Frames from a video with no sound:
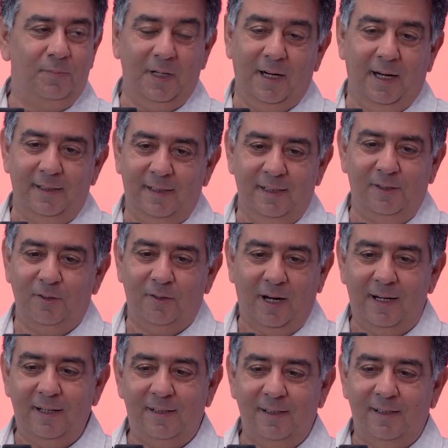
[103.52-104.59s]
I think you're
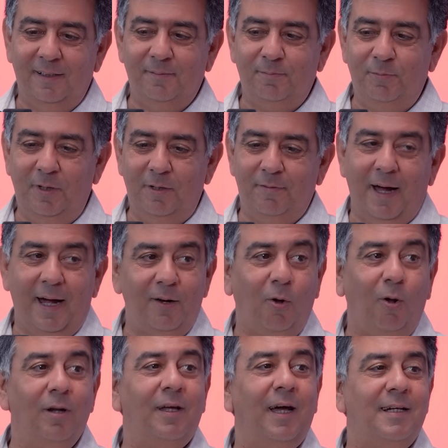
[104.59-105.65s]
right. We've had
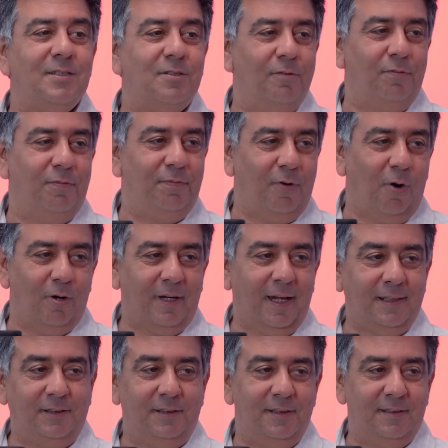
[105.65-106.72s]
all kinds of hot
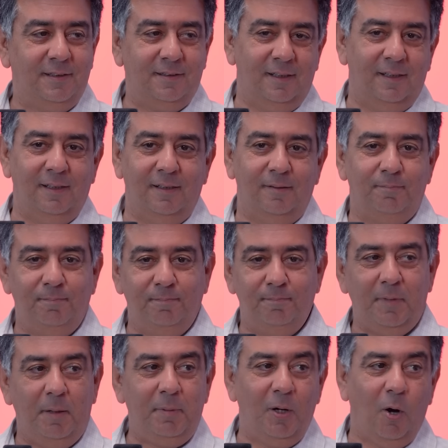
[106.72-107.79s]
hatches,
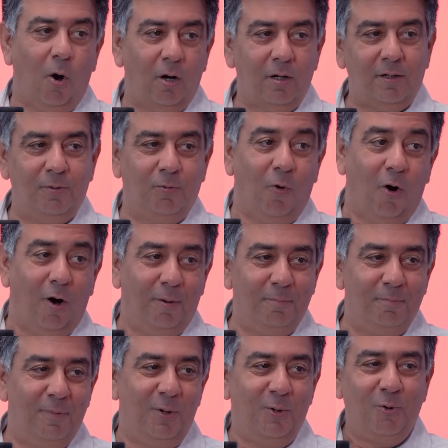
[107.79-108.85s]
maybe hot,
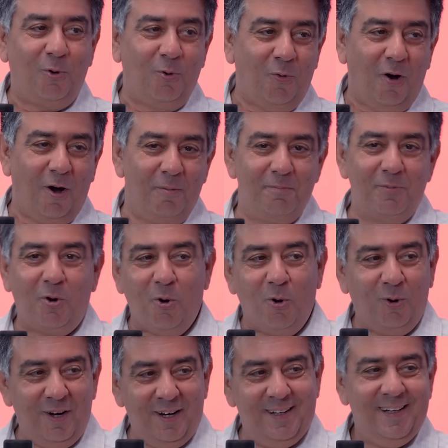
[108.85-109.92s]
warm, lukewarm,
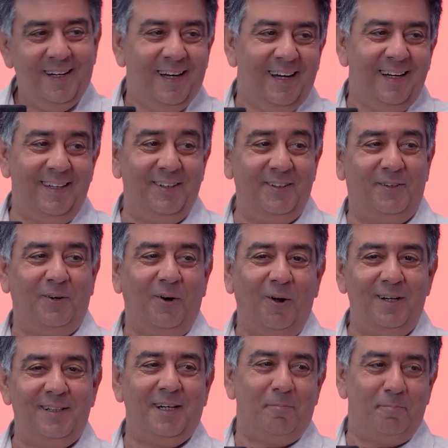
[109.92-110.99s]
cold,
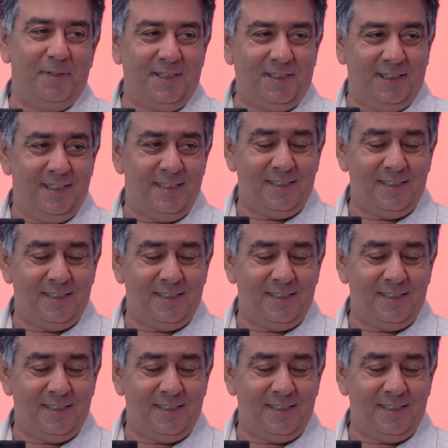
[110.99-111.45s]
all temperatures.